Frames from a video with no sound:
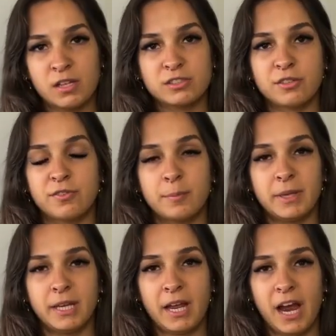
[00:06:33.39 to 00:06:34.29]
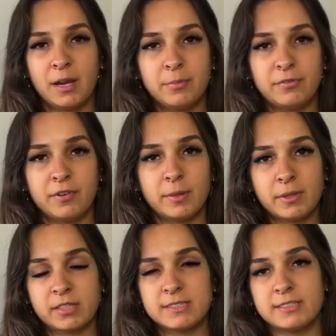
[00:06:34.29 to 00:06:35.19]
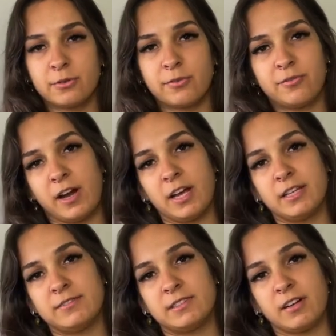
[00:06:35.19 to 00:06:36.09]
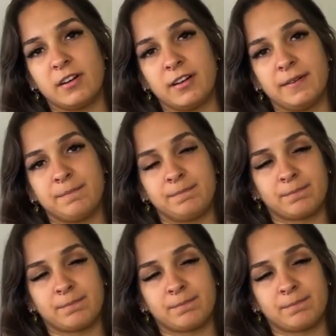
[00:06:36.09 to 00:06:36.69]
So for me, I prefer, because 05s are